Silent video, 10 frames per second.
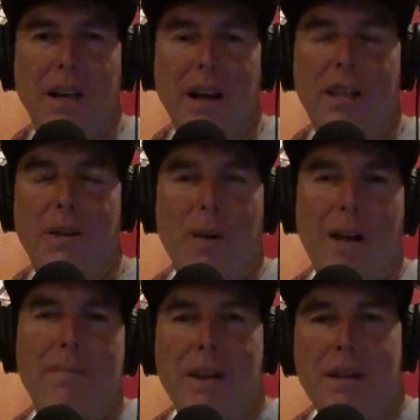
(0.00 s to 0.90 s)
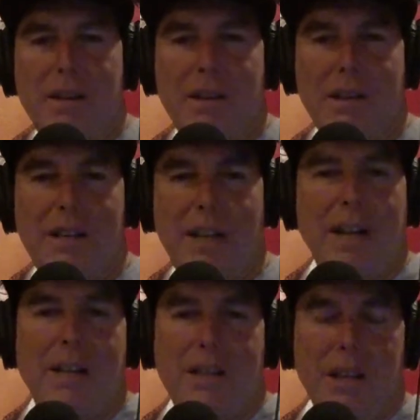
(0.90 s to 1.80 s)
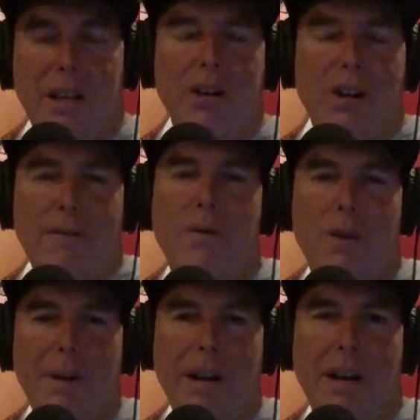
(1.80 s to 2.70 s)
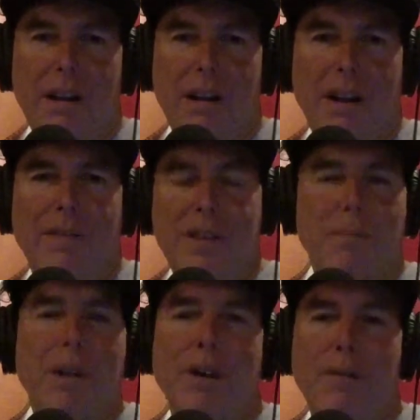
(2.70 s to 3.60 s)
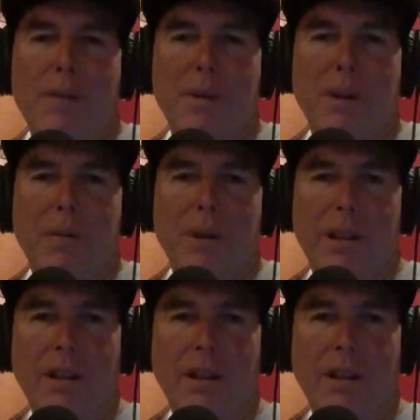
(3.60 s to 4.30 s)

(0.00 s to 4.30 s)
and then write me a test in our format of something you're familiar with.